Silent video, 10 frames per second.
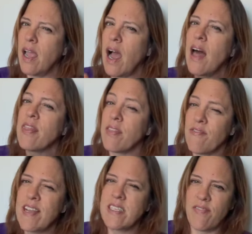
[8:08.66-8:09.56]
on
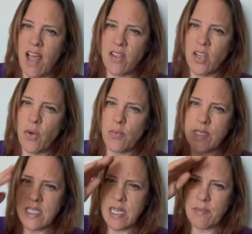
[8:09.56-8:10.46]
face value it
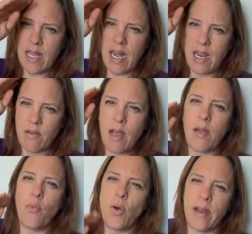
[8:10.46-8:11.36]
would seem that I
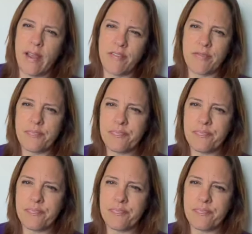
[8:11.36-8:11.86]
would have.